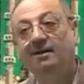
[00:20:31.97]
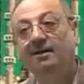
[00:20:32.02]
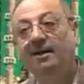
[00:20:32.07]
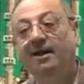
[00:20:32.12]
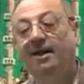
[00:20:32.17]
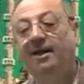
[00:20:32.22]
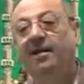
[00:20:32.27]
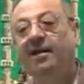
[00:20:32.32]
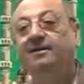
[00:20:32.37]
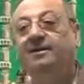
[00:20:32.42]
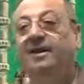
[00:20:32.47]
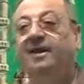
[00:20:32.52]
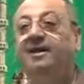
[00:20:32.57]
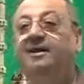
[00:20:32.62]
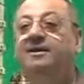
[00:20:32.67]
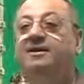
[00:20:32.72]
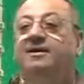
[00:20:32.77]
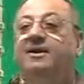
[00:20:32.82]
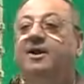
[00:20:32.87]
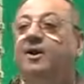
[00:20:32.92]
And
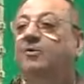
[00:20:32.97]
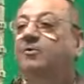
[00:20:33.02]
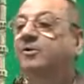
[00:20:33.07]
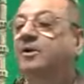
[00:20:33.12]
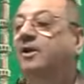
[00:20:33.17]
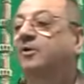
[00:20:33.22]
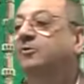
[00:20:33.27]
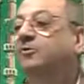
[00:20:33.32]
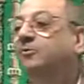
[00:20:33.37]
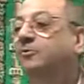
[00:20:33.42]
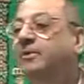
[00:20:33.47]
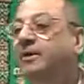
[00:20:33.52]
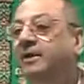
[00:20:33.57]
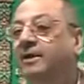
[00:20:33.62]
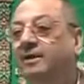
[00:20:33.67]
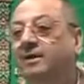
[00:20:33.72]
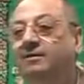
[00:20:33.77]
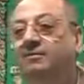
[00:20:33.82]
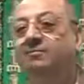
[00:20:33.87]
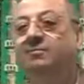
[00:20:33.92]
then now we have to
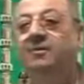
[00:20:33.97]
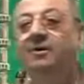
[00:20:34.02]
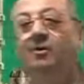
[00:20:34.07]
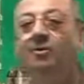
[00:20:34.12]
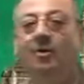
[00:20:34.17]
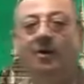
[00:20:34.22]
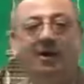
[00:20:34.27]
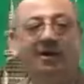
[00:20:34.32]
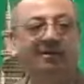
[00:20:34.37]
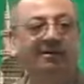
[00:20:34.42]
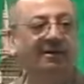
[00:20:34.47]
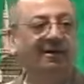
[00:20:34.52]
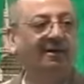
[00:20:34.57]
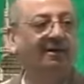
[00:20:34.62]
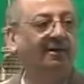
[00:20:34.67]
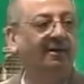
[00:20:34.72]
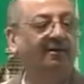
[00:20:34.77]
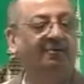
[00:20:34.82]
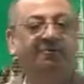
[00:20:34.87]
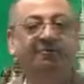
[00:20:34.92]
bring milu
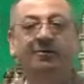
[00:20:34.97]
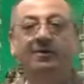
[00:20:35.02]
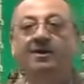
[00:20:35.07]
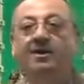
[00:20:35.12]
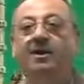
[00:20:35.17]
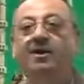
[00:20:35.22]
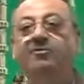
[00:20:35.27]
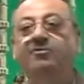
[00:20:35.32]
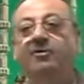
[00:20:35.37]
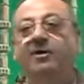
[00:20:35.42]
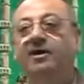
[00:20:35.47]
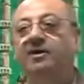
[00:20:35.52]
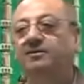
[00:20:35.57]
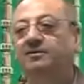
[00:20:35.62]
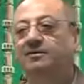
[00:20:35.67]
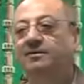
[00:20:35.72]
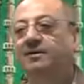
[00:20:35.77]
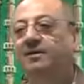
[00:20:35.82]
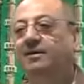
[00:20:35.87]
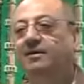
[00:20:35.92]
ardin, the fill of
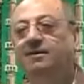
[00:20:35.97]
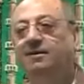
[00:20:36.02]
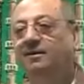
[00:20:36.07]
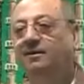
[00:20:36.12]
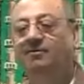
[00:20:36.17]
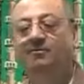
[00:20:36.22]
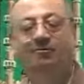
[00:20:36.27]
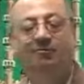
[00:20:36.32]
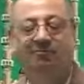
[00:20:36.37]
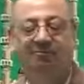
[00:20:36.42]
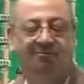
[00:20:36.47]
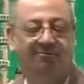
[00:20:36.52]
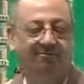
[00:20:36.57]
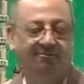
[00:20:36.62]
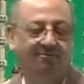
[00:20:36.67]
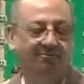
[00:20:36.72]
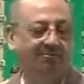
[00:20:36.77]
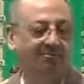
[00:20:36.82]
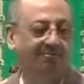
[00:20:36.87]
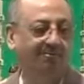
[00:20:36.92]
earth.
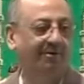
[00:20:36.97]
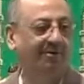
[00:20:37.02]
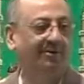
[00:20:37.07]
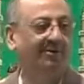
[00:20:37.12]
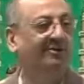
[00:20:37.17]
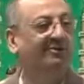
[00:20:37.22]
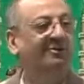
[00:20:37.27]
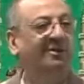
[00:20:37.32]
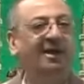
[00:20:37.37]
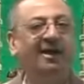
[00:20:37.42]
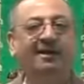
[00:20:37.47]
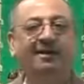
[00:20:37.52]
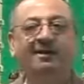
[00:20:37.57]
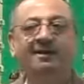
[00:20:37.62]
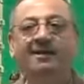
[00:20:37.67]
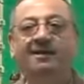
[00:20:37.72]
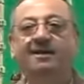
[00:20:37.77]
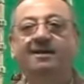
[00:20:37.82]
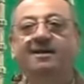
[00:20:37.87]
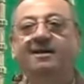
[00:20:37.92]
What is
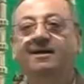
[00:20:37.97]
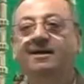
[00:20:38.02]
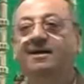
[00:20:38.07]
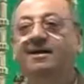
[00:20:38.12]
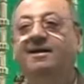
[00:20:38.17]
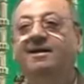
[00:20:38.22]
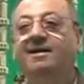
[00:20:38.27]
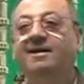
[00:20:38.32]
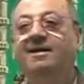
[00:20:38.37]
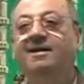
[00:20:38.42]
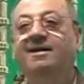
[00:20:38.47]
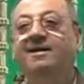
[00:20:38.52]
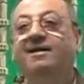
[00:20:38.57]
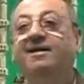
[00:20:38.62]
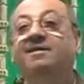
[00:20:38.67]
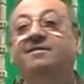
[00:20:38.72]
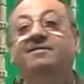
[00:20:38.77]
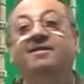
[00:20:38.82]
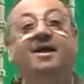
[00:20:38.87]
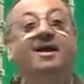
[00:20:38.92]
that?
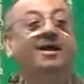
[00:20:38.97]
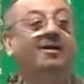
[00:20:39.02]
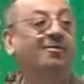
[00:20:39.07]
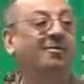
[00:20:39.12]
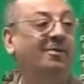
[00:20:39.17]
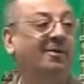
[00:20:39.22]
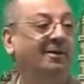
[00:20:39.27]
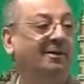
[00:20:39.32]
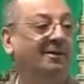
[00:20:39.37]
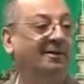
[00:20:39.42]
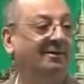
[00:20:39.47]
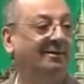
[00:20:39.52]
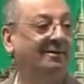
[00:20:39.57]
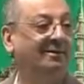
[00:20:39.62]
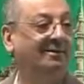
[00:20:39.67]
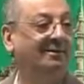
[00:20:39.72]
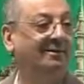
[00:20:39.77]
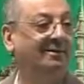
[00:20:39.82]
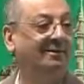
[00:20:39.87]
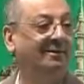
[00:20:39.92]
Zahaban.
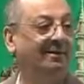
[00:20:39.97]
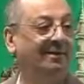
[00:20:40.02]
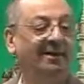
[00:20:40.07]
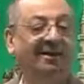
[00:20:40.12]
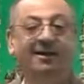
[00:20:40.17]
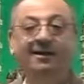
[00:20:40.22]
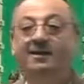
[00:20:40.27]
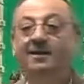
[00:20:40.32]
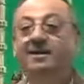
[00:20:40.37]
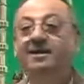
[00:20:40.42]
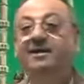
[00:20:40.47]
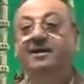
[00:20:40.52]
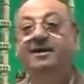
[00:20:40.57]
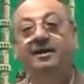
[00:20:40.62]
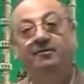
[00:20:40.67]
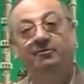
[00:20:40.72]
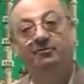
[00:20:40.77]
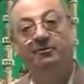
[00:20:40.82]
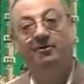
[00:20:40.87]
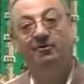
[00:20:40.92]

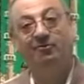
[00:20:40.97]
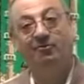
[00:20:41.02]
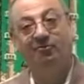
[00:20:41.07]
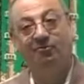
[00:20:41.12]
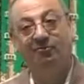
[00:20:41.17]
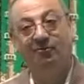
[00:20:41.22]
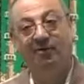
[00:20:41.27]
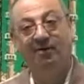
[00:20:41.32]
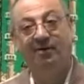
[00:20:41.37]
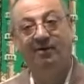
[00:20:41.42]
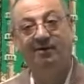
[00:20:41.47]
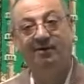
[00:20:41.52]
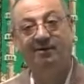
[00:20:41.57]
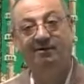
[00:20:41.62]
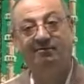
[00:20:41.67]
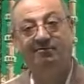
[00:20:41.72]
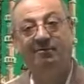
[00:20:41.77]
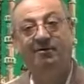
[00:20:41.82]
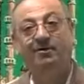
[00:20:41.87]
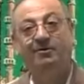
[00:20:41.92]
If the kuffar
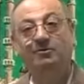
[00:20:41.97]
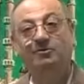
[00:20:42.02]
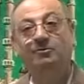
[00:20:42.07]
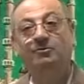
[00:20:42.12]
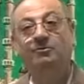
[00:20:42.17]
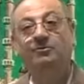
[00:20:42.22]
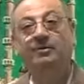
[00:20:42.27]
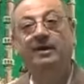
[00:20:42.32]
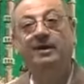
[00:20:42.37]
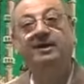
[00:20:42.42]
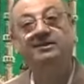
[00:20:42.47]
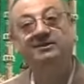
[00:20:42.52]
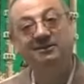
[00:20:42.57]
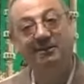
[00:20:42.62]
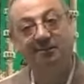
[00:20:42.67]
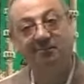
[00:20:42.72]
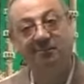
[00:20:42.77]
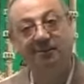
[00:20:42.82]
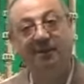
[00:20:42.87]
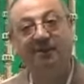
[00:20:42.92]
were to
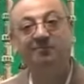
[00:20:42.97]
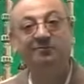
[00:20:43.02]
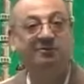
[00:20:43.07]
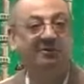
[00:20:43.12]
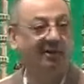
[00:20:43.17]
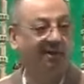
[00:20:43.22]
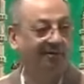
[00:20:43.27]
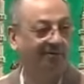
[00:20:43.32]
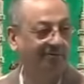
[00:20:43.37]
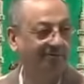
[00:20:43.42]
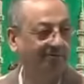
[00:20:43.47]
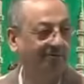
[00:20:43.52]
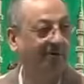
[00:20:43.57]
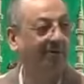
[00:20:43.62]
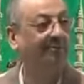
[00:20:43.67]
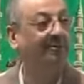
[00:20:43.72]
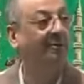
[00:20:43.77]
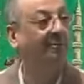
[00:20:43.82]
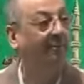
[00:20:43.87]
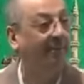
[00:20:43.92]
ransom themselves
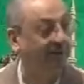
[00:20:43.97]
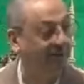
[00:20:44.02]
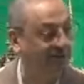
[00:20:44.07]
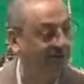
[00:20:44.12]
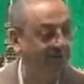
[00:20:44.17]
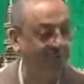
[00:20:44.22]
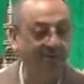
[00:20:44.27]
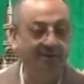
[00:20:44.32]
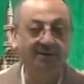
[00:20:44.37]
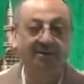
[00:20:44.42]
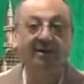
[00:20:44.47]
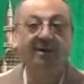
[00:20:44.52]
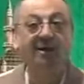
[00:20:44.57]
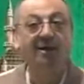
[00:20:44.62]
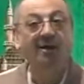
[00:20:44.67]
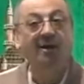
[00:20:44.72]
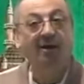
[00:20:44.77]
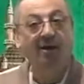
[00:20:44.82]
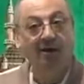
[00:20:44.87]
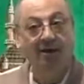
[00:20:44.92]
from the punishment
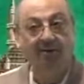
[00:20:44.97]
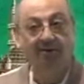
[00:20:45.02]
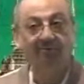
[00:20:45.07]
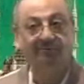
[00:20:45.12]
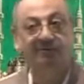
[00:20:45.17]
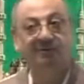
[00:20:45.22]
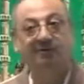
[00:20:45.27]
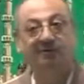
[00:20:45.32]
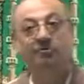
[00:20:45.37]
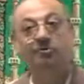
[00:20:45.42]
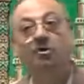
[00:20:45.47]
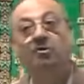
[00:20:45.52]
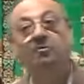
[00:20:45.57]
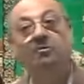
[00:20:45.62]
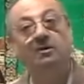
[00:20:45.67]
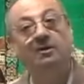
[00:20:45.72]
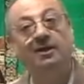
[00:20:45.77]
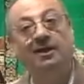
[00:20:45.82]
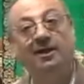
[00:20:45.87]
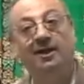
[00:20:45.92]
after
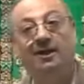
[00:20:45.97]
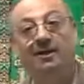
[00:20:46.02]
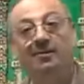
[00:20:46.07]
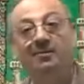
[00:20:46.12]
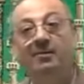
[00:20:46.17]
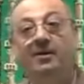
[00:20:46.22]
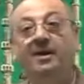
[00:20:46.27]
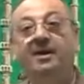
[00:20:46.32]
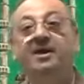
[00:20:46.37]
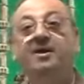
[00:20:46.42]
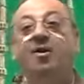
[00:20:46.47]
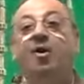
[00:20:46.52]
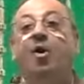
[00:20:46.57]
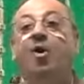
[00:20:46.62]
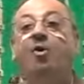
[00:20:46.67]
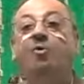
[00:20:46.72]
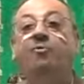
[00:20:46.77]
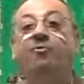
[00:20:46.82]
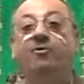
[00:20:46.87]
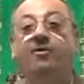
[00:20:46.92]
Yawmul Qiyamah and
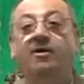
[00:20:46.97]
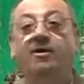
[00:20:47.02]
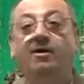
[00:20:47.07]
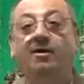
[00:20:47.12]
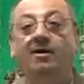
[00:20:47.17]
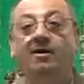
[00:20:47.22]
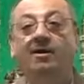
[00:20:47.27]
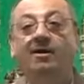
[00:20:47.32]
offer